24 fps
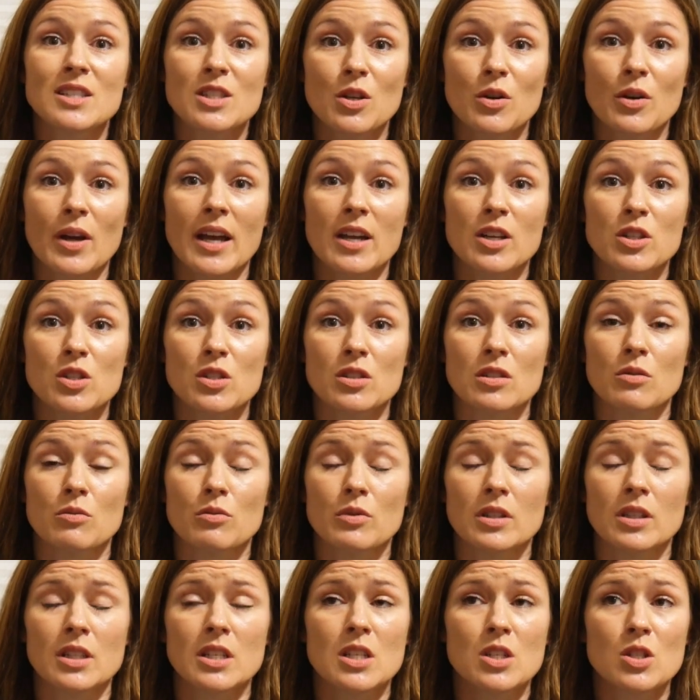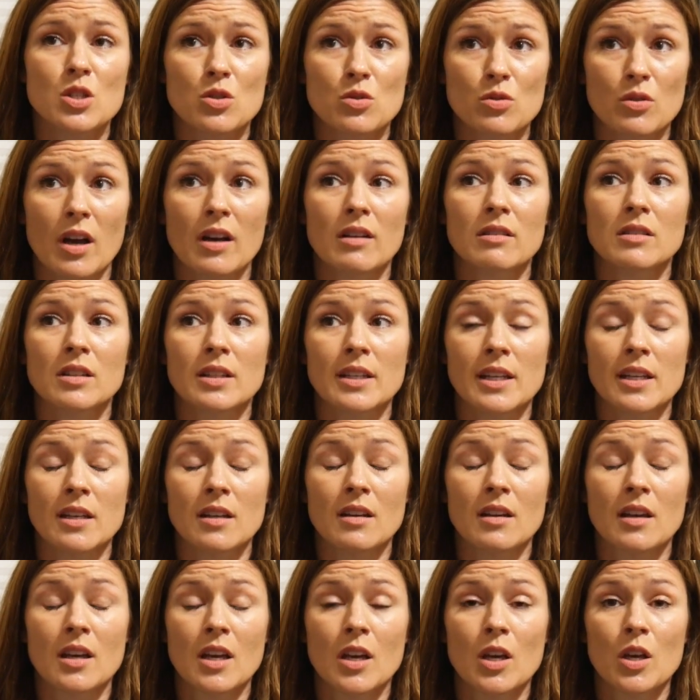They're actually really
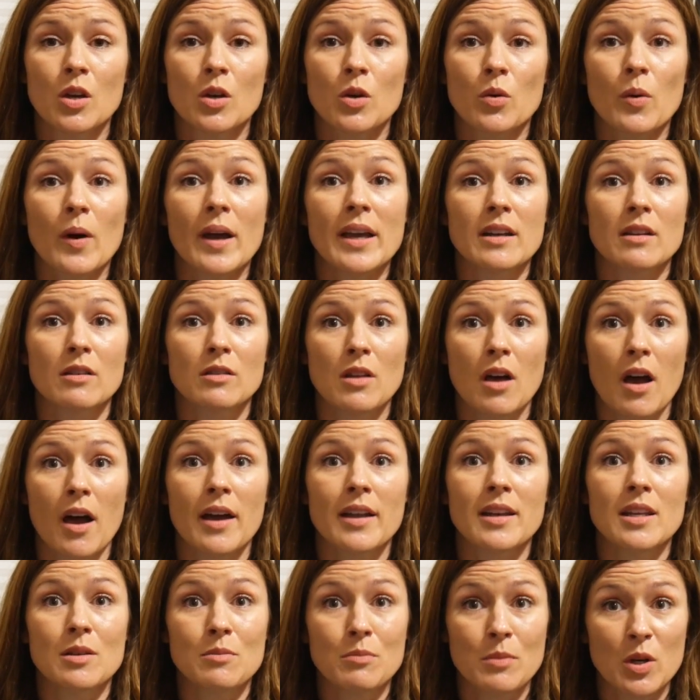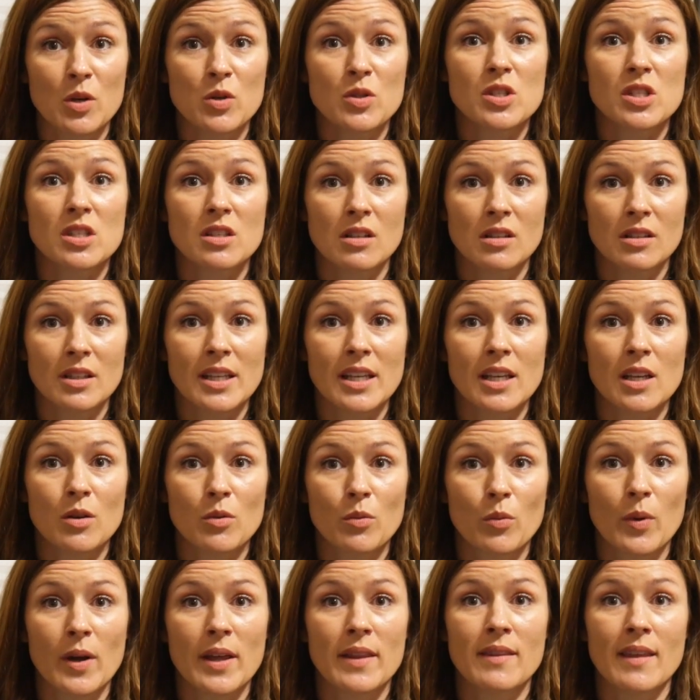struggling quite a lot emotionally
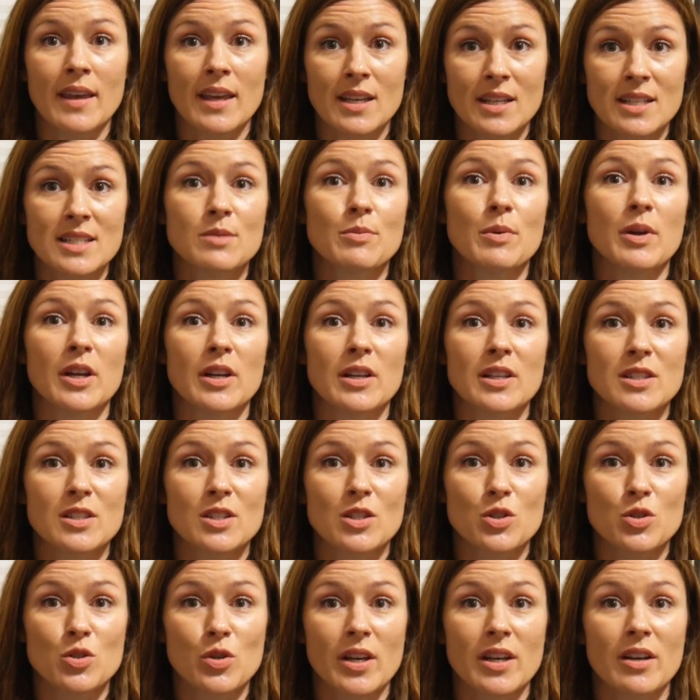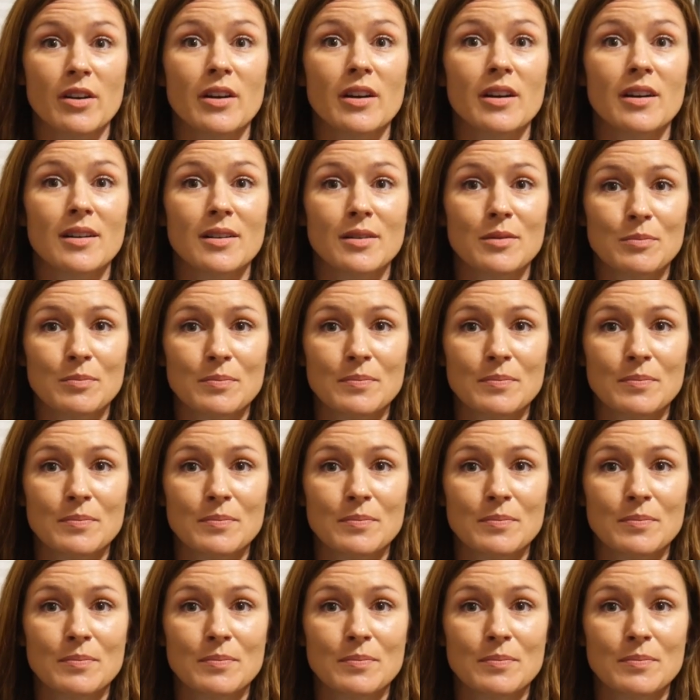when they experience a trigger.